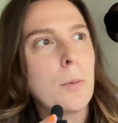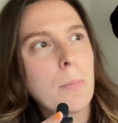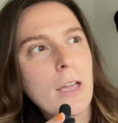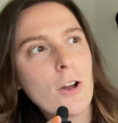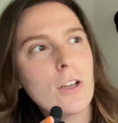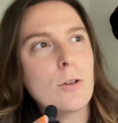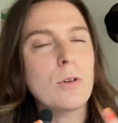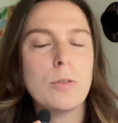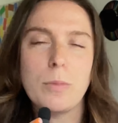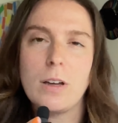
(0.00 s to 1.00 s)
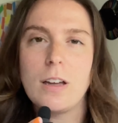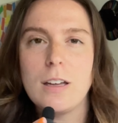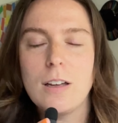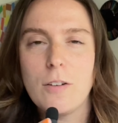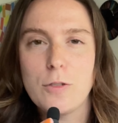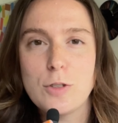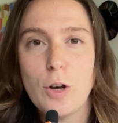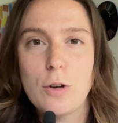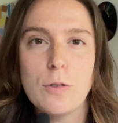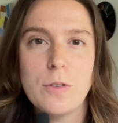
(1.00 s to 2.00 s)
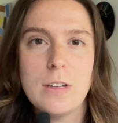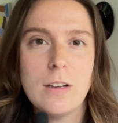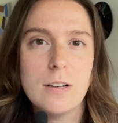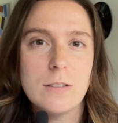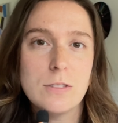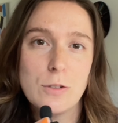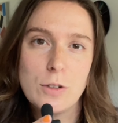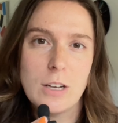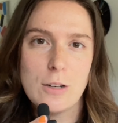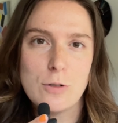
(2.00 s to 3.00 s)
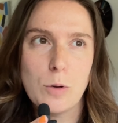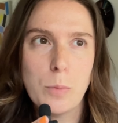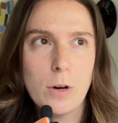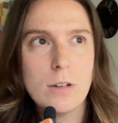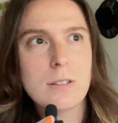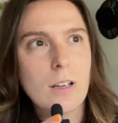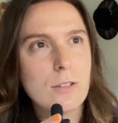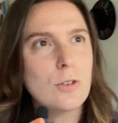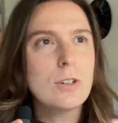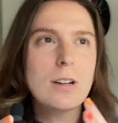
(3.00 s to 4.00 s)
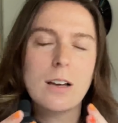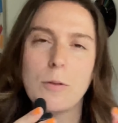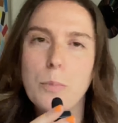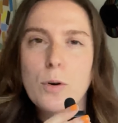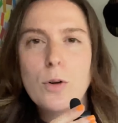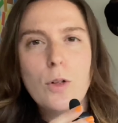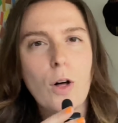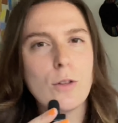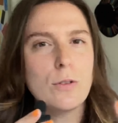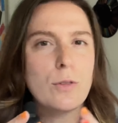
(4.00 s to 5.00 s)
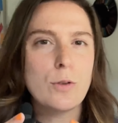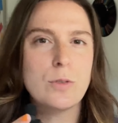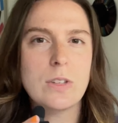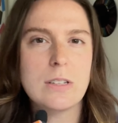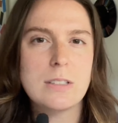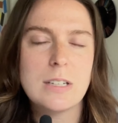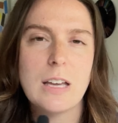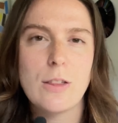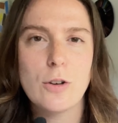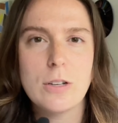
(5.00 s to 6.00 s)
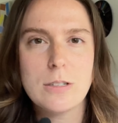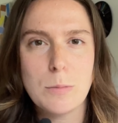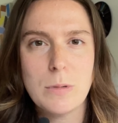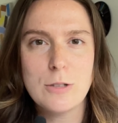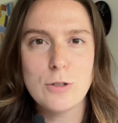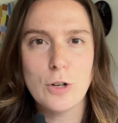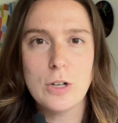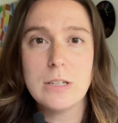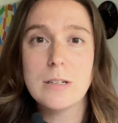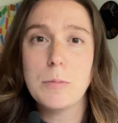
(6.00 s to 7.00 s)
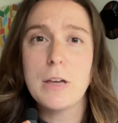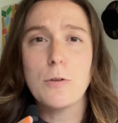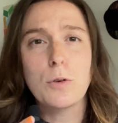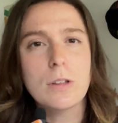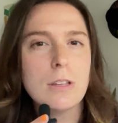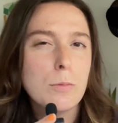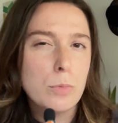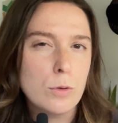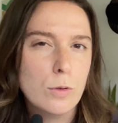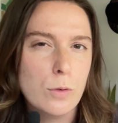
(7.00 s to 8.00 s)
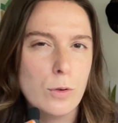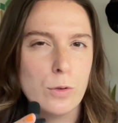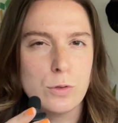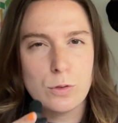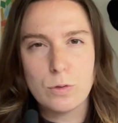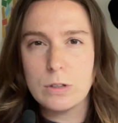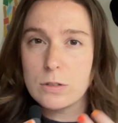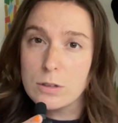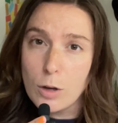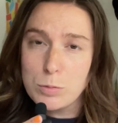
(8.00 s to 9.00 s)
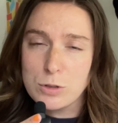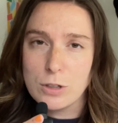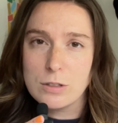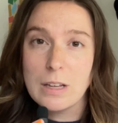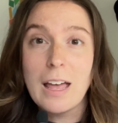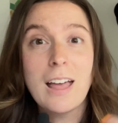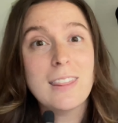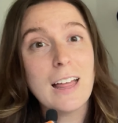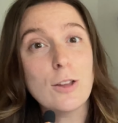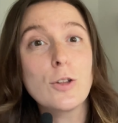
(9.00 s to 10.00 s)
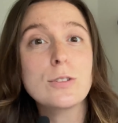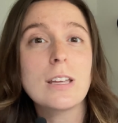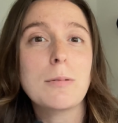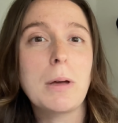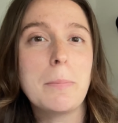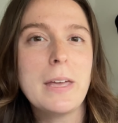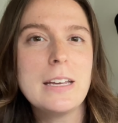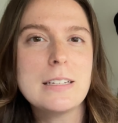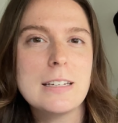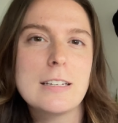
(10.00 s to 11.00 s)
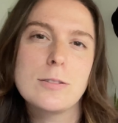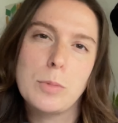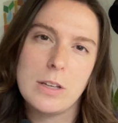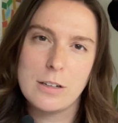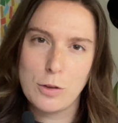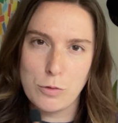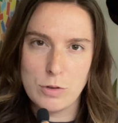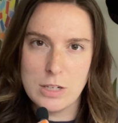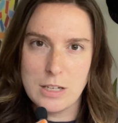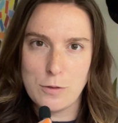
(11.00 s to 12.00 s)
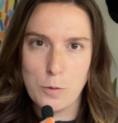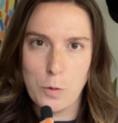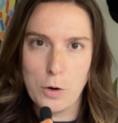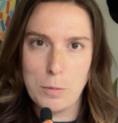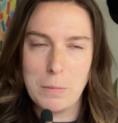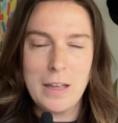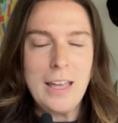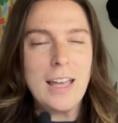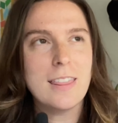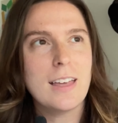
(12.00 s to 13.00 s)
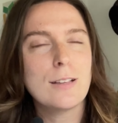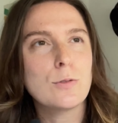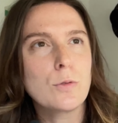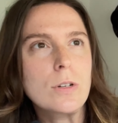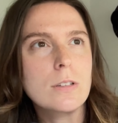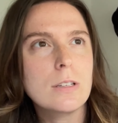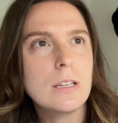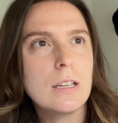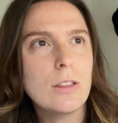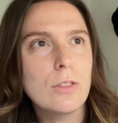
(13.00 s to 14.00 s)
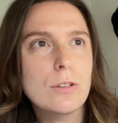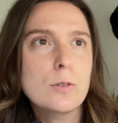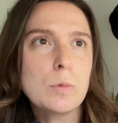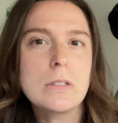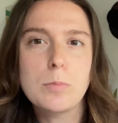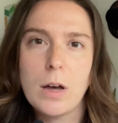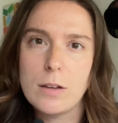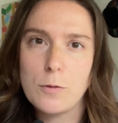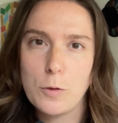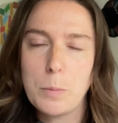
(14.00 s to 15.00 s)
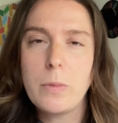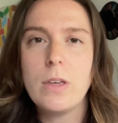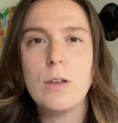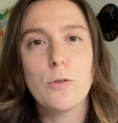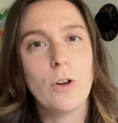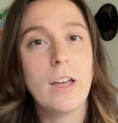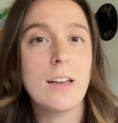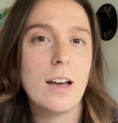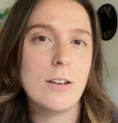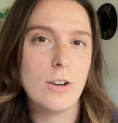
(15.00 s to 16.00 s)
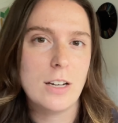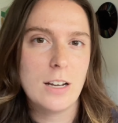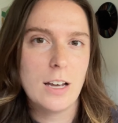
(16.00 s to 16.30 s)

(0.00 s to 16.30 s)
pairing with my photography of different national parks, I started to kind of pull all of those things together into Midjourney to make really beautiful, surreal sculptures that looked like my paintings, but in a 3D form. And that's really the sweet spot for me for AI right